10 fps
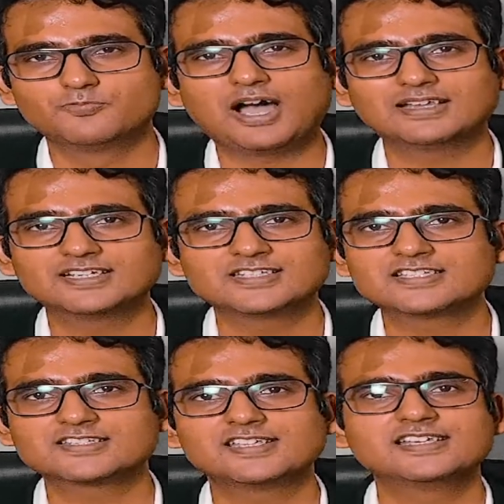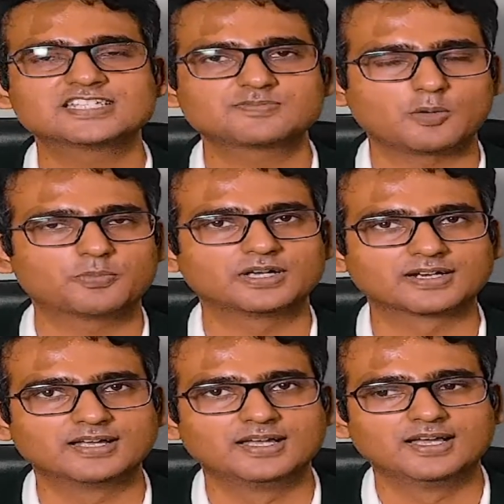why that, that saying is
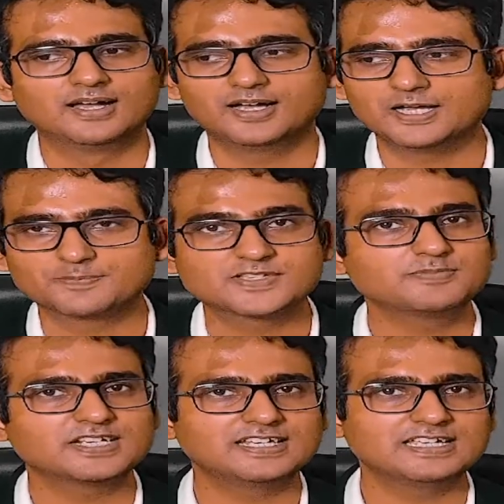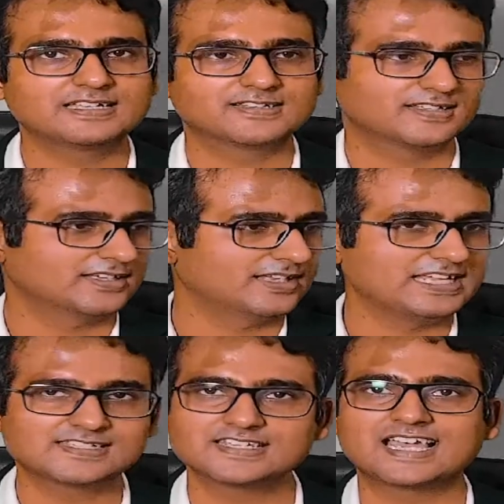popular. Uh, subject uh,
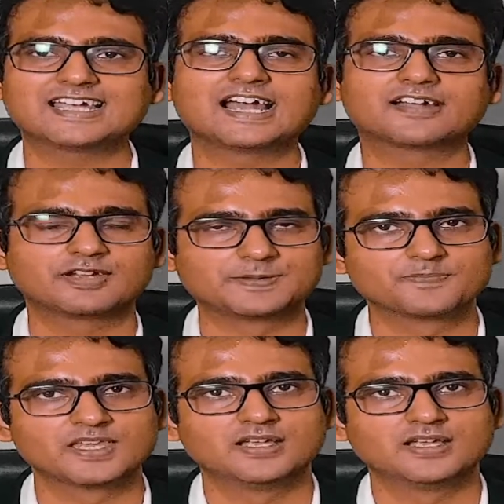like say psychiatry.